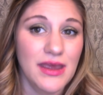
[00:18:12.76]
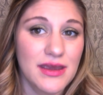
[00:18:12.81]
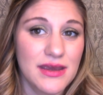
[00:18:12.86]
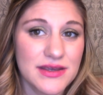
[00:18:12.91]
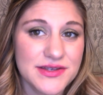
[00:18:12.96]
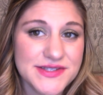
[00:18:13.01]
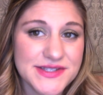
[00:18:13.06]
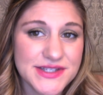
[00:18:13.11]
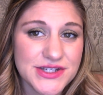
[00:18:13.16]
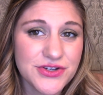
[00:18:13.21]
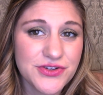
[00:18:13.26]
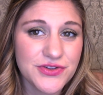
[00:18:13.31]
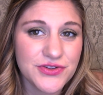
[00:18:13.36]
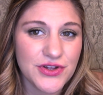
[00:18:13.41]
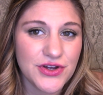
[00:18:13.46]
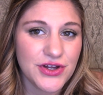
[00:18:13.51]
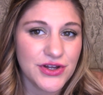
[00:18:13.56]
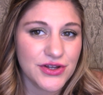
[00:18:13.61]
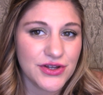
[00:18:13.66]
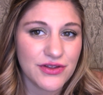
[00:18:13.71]
it still
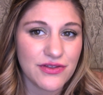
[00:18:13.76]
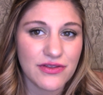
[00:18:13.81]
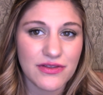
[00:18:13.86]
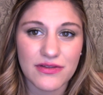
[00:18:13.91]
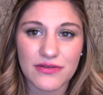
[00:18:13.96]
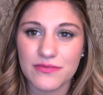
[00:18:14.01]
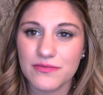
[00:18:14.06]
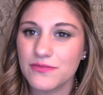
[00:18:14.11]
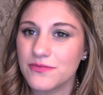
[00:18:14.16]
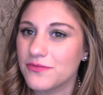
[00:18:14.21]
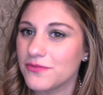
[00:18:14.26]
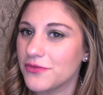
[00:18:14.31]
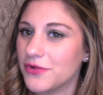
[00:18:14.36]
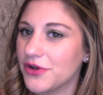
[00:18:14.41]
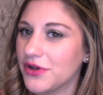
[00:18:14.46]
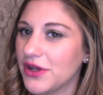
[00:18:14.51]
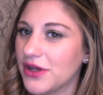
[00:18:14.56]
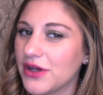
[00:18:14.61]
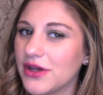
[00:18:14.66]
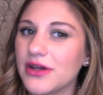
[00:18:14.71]
looks
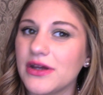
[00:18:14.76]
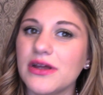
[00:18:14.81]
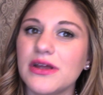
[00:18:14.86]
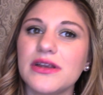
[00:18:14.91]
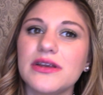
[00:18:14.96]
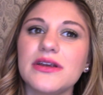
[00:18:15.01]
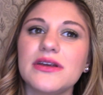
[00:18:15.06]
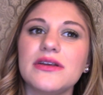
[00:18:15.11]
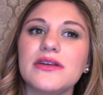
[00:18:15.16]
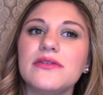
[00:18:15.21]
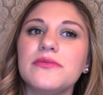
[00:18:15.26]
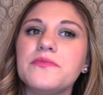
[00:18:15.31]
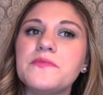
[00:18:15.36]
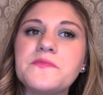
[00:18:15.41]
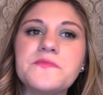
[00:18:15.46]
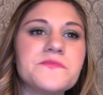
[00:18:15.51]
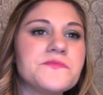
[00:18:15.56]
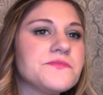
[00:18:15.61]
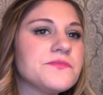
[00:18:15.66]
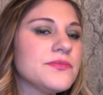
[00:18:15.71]
really good. And
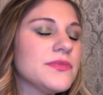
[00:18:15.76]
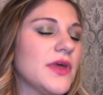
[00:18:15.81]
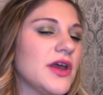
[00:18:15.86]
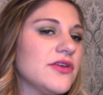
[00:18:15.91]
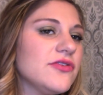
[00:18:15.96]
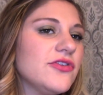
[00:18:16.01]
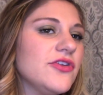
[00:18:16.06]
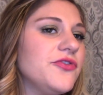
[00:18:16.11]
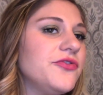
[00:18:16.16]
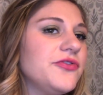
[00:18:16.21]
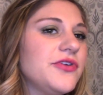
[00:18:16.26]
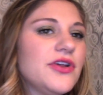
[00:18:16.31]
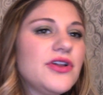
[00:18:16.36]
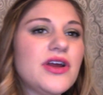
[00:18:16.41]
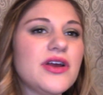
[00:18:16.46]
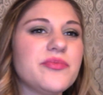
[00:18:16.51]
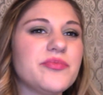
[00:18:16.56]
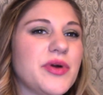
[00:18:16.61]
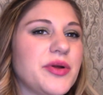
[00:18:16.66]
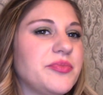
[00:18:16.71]
I still feel
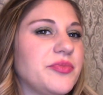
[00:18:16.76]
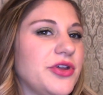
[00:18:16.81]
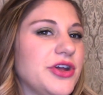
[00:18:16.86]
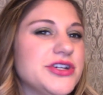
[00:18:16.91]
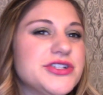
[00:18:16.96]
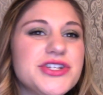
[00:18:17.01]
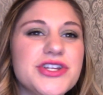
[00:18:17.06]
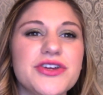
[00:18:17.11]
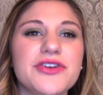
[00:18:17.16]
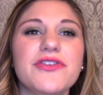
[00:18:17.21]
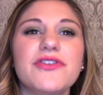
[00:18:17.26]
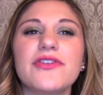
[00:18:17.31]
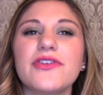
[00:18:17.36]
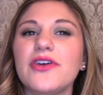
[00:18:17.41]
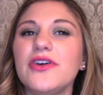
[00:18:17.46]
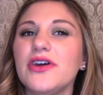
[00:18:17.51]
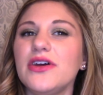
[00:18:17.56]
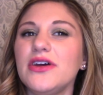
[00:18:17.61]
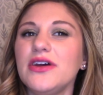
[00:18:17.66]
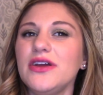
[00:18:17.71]
like my blush looks
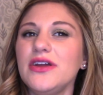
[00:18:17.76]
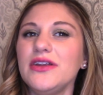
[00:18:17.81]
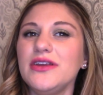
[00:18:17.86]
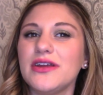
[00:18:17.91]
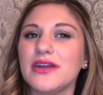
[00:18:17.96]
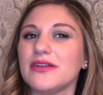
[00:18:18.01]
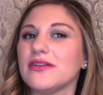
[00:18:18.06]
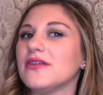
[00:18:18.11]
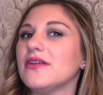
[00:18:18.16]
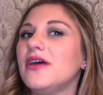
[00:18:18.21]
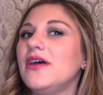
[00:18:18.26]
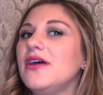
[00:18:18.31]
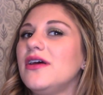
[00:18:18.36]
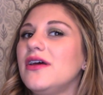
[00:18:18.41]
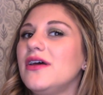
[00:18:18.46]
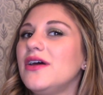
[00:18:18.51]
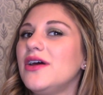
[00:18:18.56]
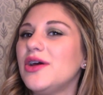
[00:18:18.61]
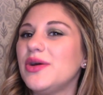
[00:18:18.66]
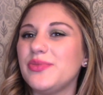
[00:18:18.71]
good, and
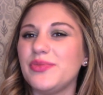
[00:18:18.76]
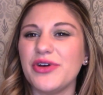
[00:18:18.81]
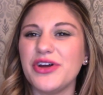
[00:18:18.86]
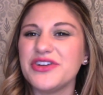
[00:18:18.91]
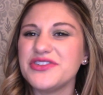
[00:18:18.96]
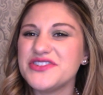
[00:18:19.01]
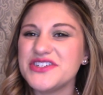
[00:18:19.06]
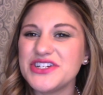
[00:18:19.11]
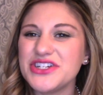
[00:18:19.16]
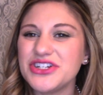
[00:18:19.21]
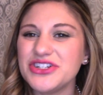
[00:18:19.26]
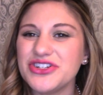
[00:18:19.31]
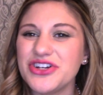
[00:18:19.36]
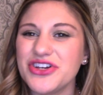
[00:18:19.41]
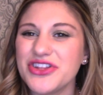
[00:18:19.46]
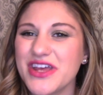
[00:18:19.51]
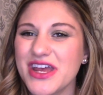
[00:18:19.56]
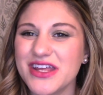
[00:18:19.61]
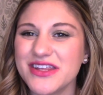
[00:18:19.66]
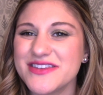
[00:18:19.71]
bronzer and all
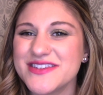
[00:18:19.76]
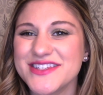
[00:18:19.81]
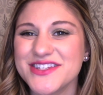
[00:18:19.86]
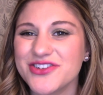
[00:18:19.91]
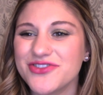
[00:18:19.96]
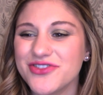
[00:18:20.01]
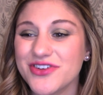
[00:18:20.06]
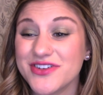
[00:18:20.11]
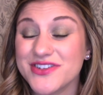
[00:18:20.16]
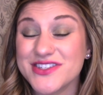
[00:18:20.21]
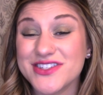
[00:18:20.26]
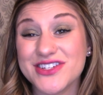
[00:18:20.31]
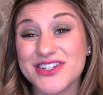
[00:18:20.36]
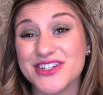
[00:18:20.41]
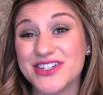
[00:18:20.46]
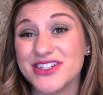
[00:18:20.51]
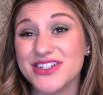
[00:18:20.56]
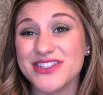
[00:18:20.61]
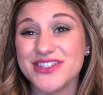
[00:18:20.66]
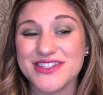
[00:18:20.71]
that still looks
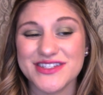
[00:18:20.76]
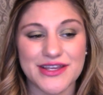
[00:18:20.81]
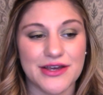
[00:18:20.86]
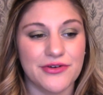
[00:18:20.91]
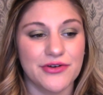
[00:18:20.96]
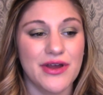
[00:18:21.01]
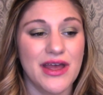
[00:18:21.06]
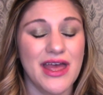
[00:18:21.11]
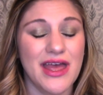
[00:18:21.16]
good. So